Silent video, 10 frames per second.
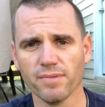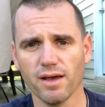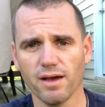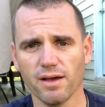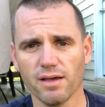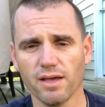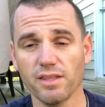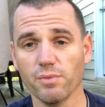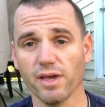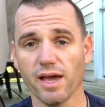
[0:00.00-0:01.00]
And
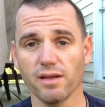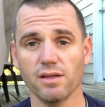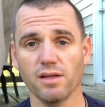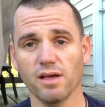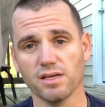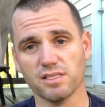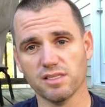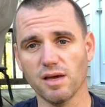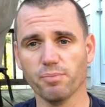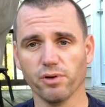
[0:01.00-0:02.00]
then we had a
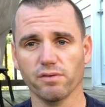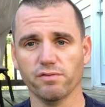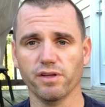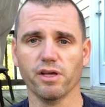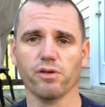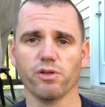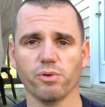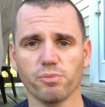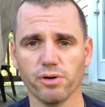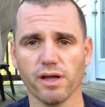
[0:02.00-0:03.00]
separate video that
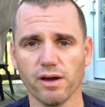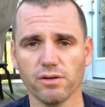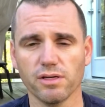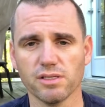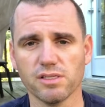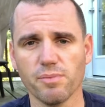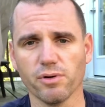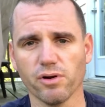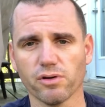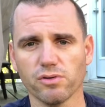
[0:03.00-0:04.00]
we put out in a
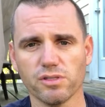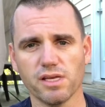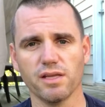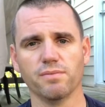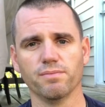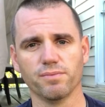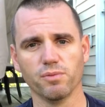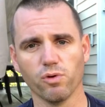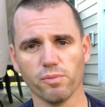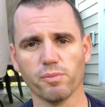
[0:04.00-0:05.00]
separate article that said the
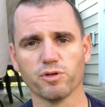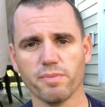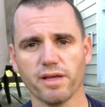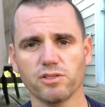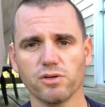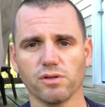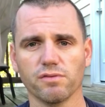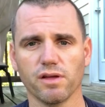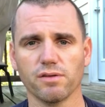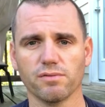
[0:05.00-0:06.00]
board members met to
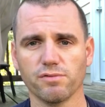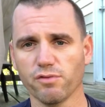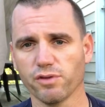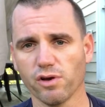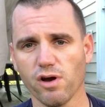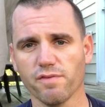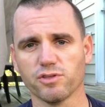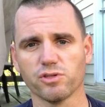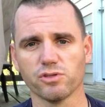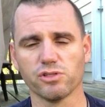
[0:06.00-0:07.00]
vote for the
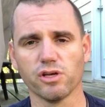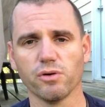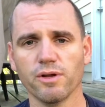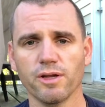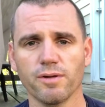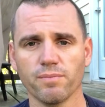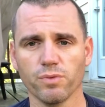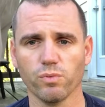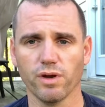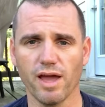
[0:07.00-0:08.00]
officers. So
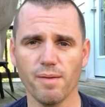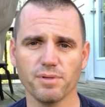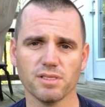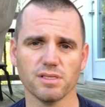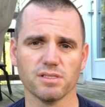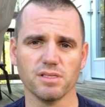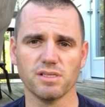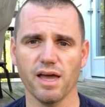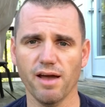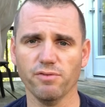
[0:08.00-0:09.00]
what happens
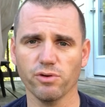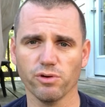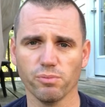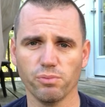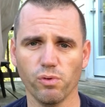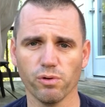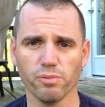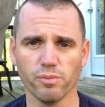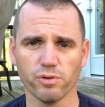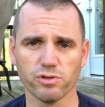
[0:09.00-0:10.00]
is after your board
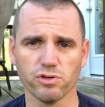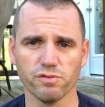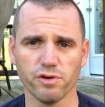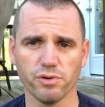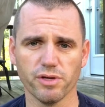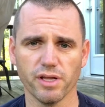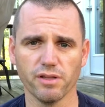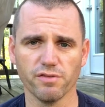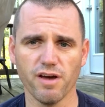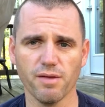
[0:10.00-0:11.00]
members are voted
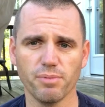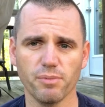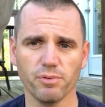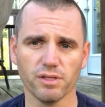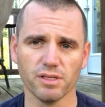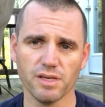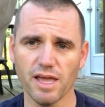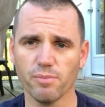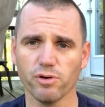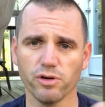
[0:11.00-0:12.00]
in, the 5 people that the
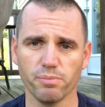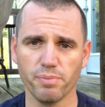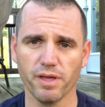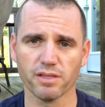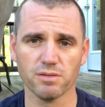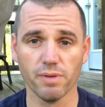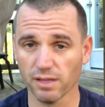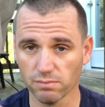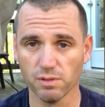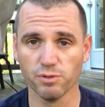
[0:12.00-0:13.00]
neighborhood picked to
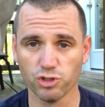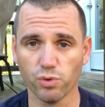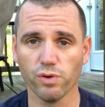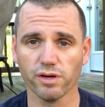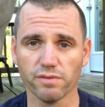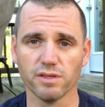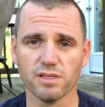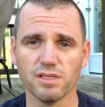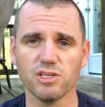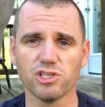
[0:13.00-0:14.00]
make the majority of the
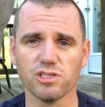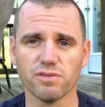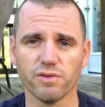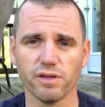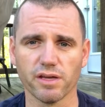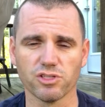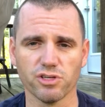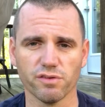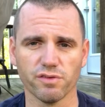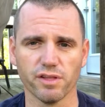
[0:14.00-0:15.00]
decisions for the next
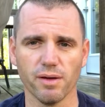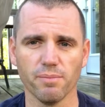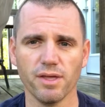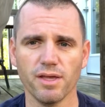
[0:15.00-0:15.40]
year for them,